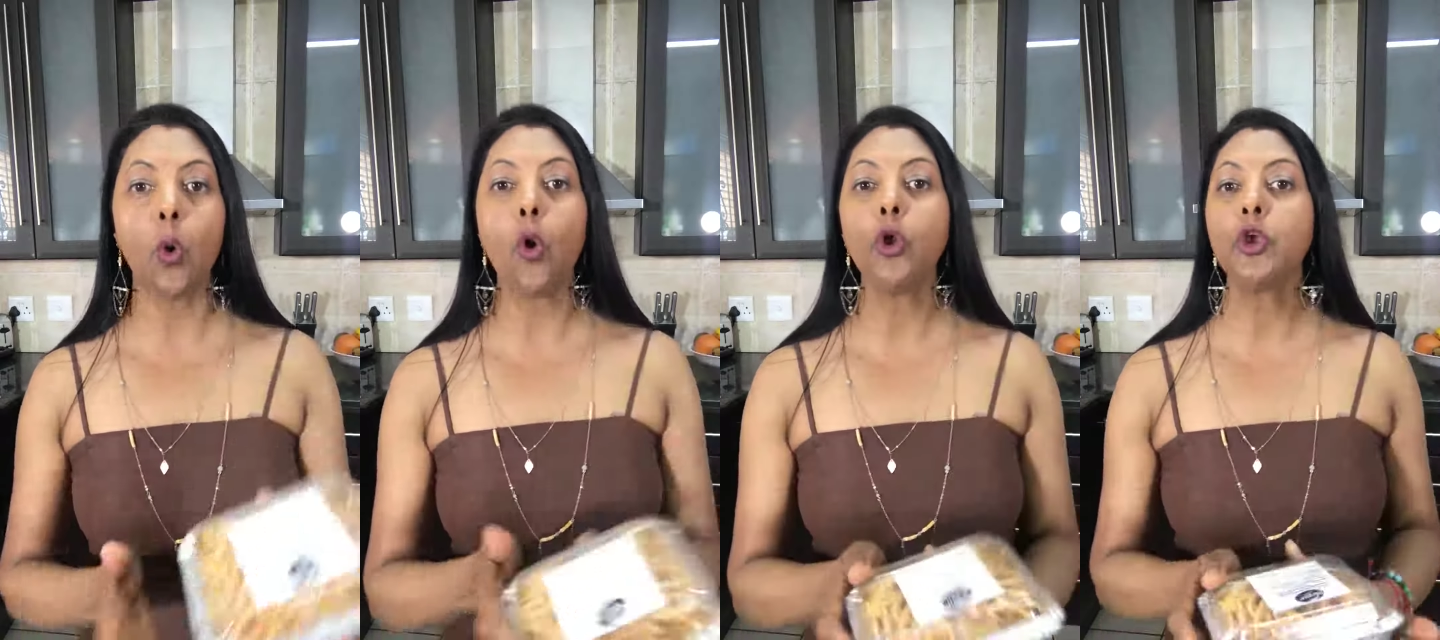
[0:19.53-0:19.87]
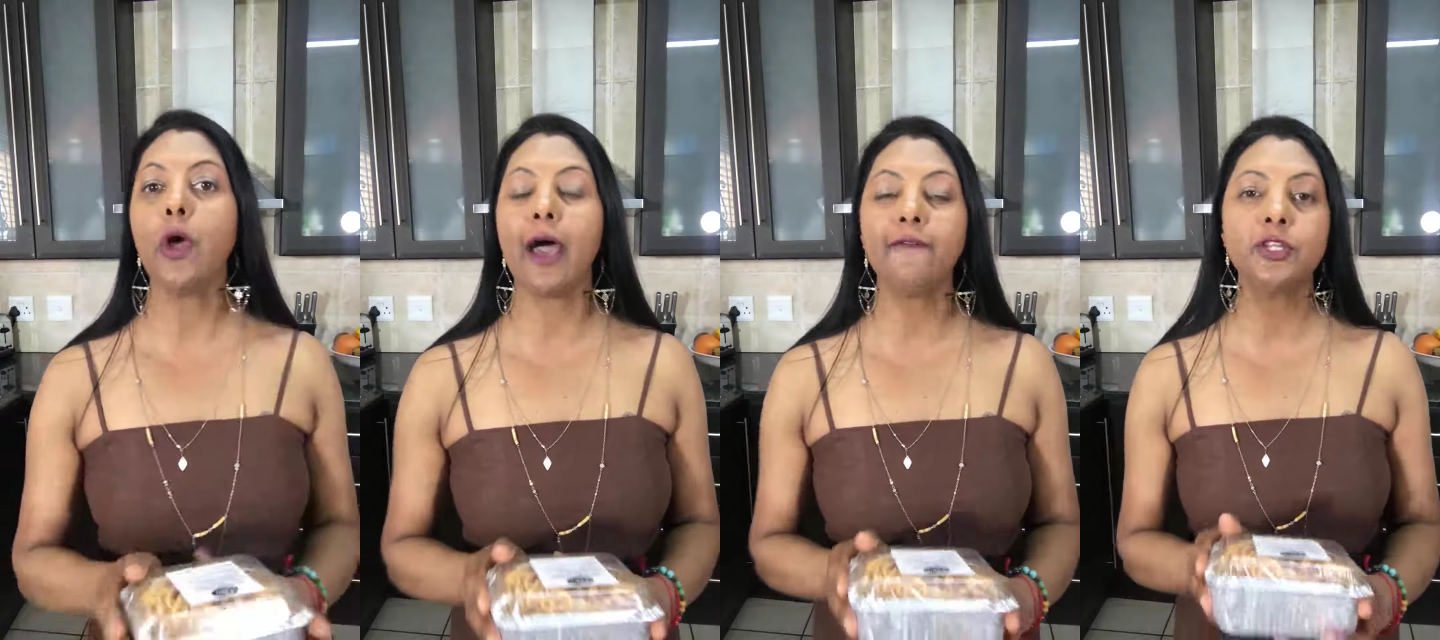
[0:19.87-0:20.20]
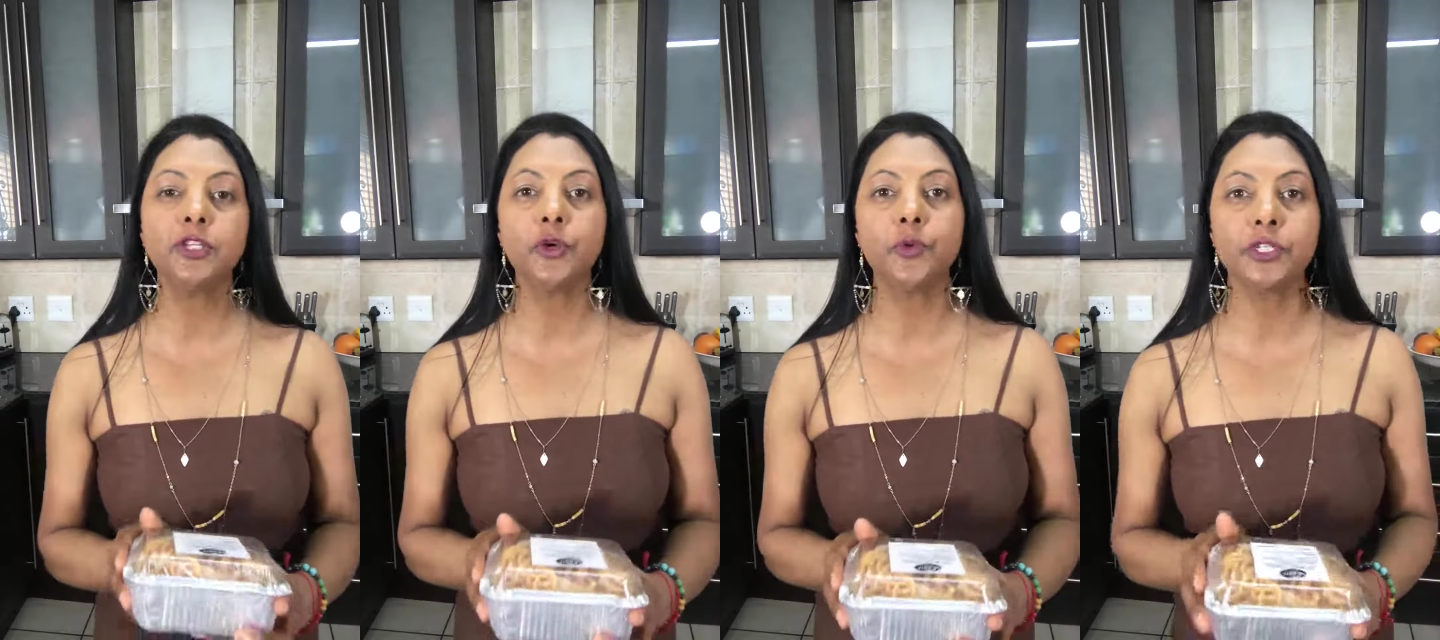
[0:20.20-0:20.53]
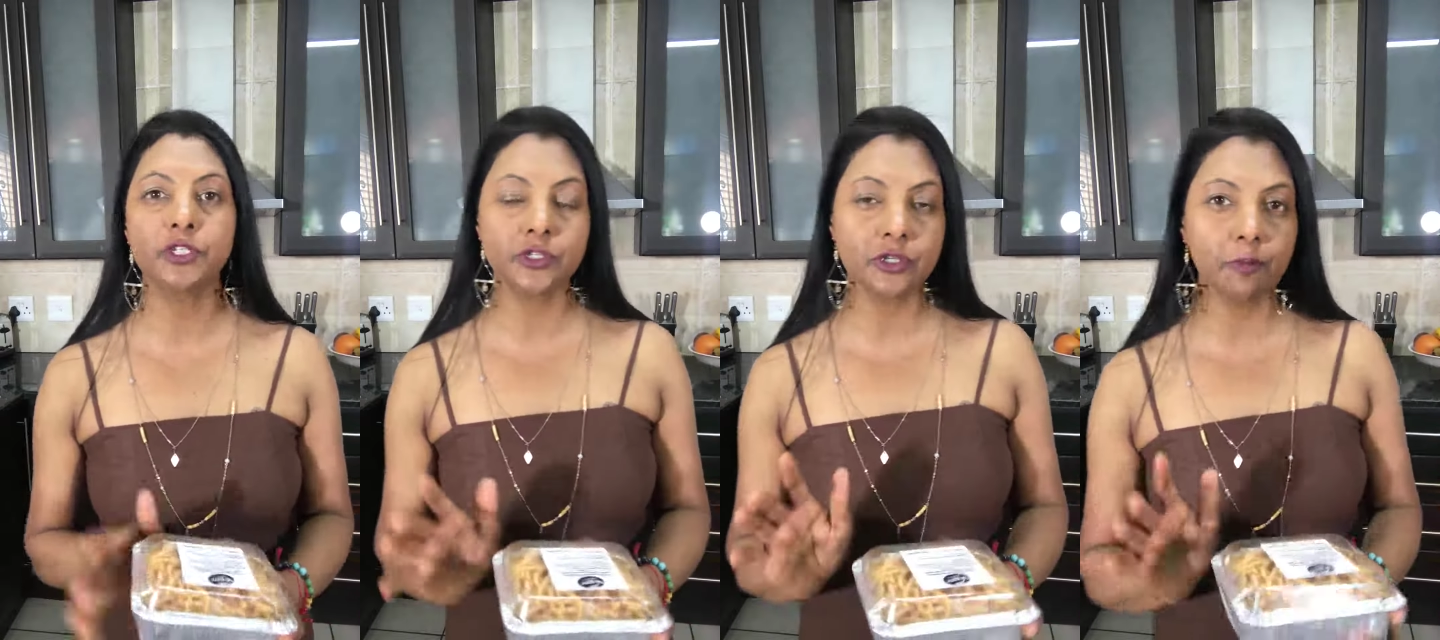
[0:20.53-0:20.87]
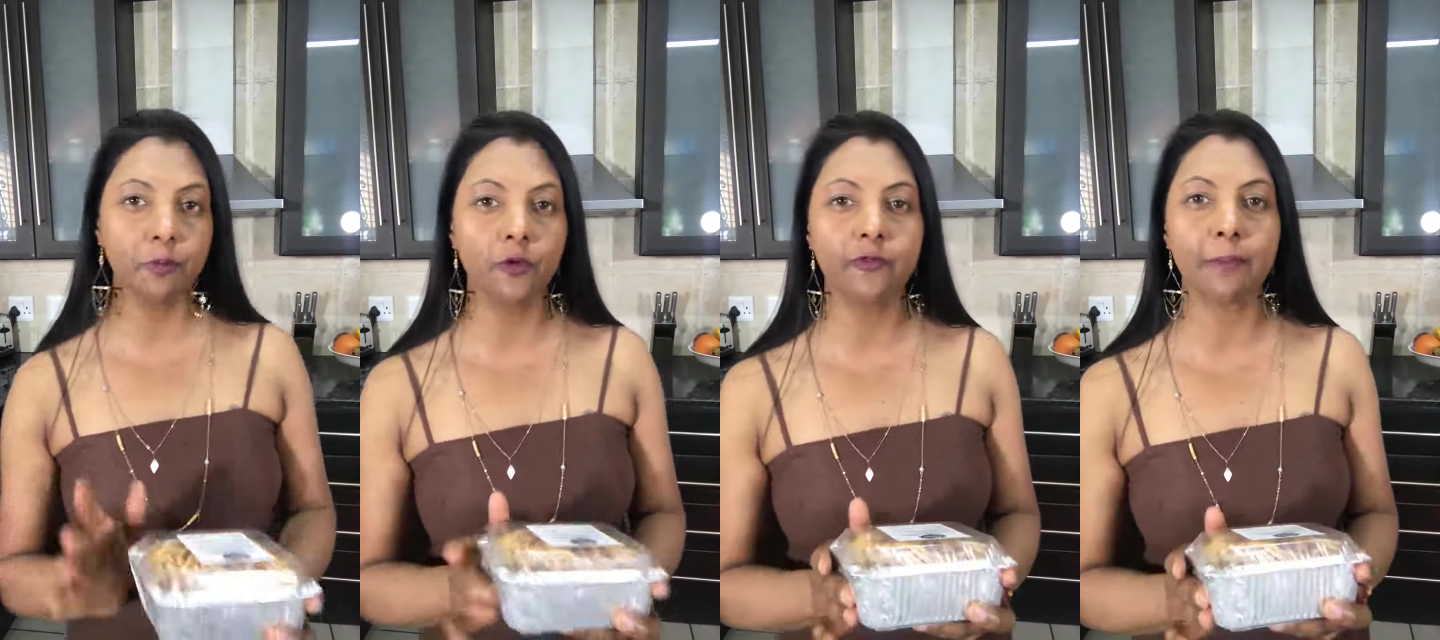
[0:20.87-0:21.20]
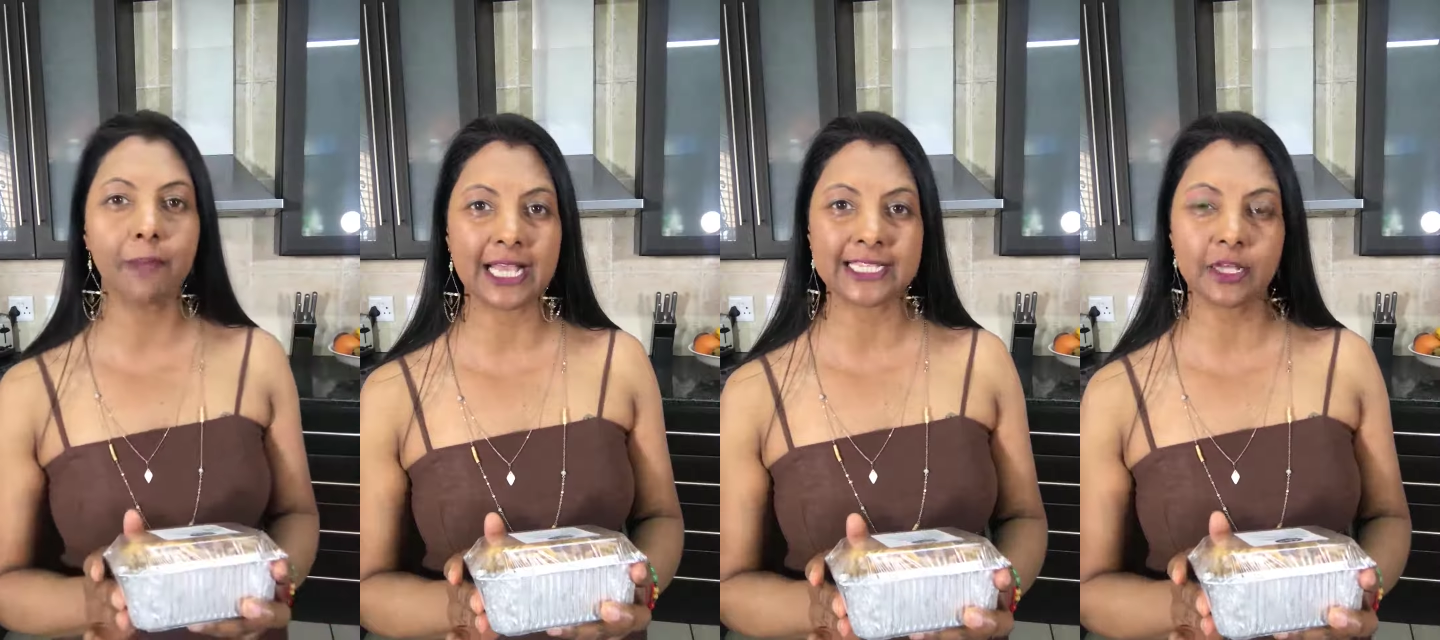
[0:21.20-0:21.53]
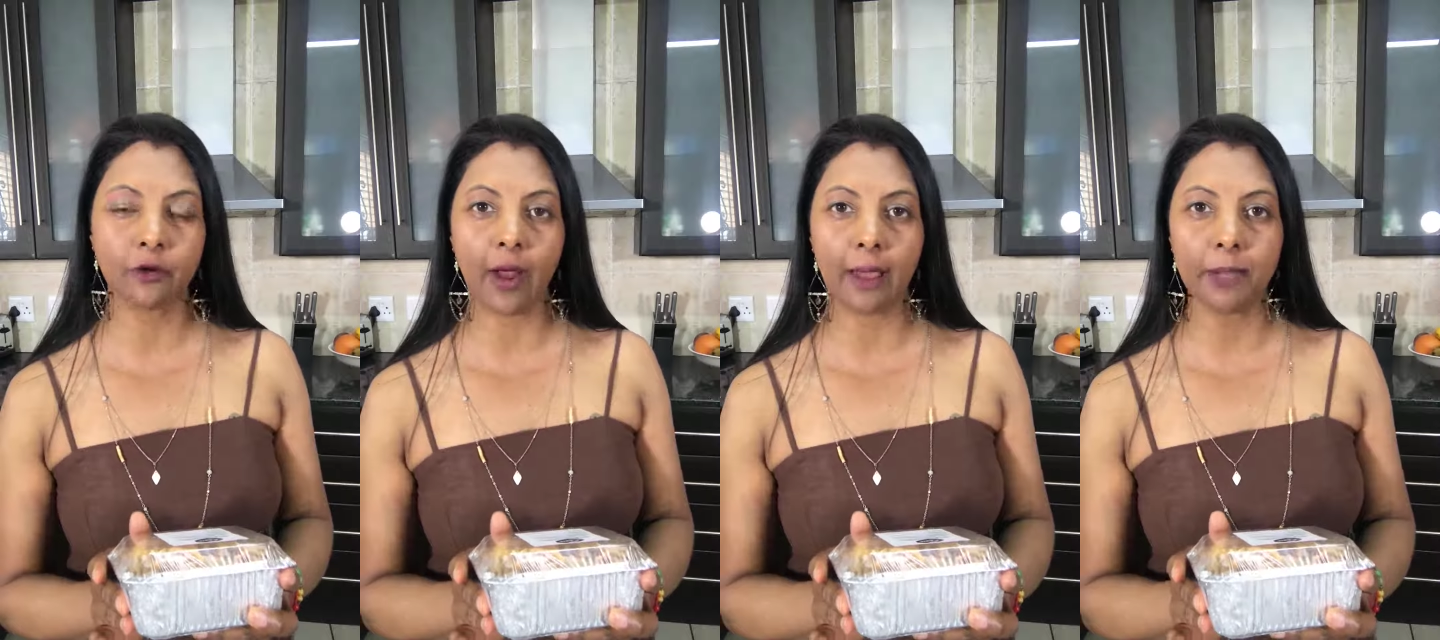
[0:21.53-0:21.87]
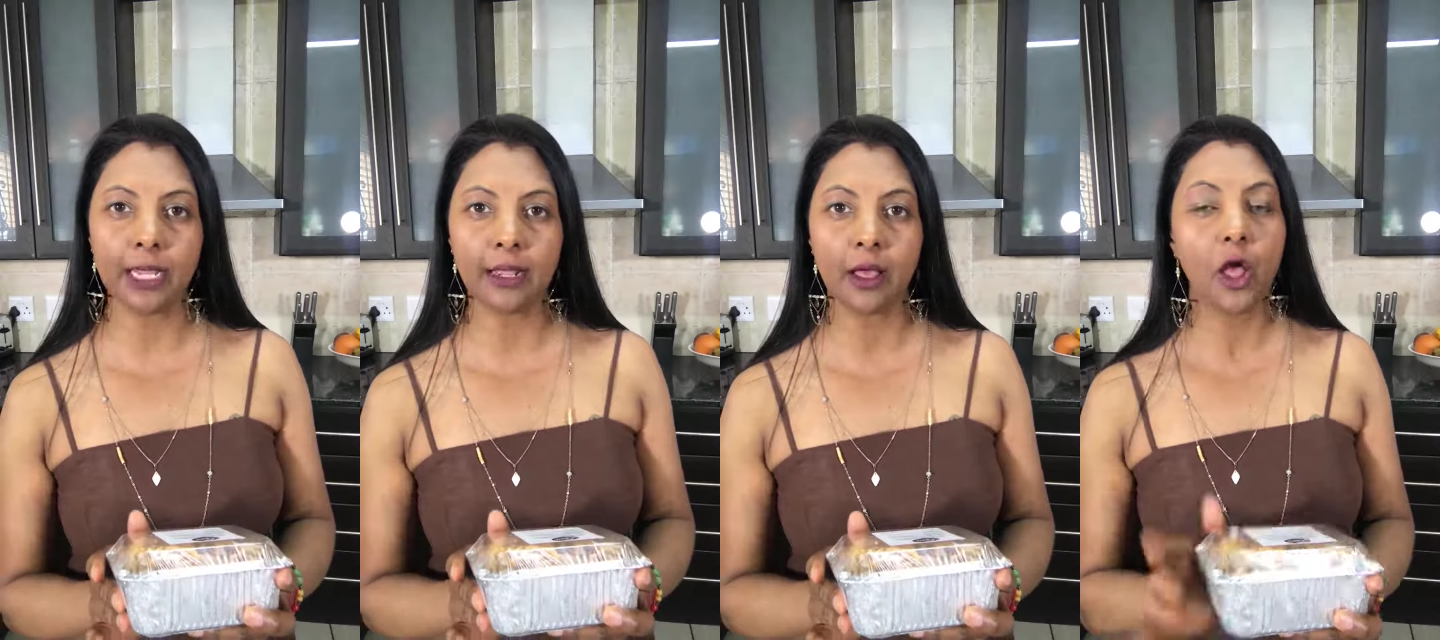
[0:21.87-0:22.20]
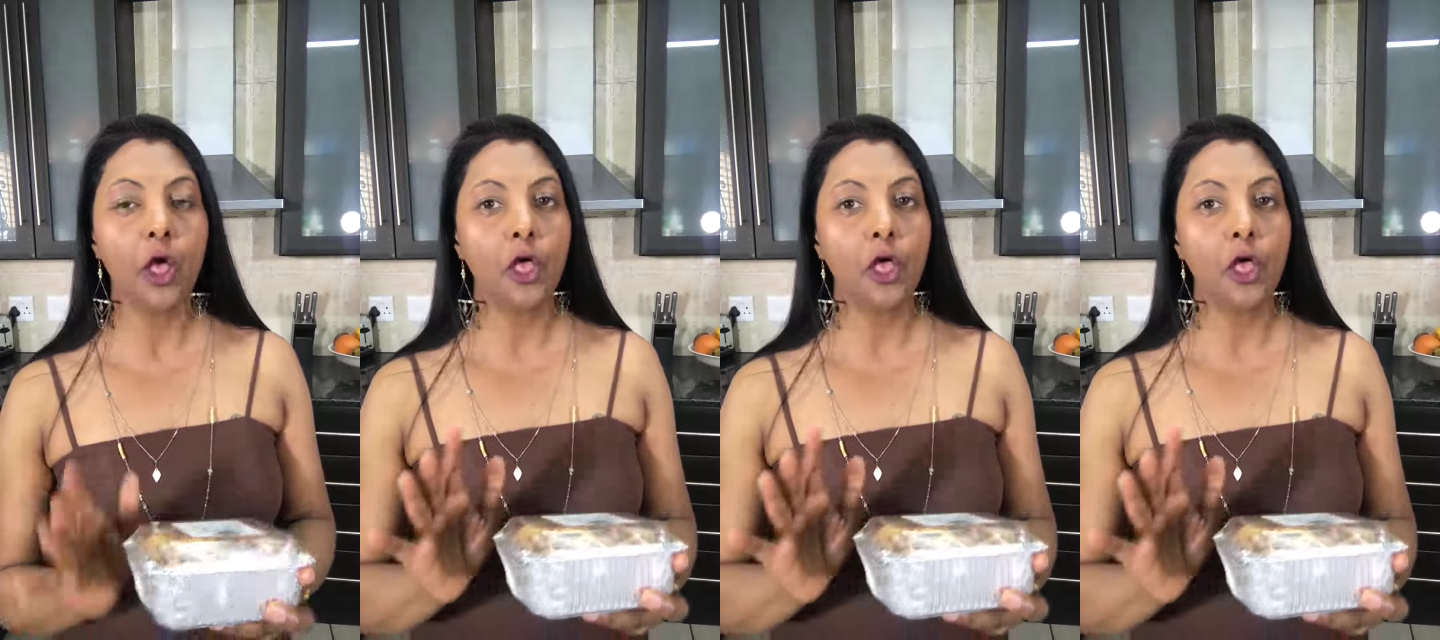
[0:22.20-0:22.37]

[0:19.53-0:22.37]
All you have to do is just remove the plastic wrapping,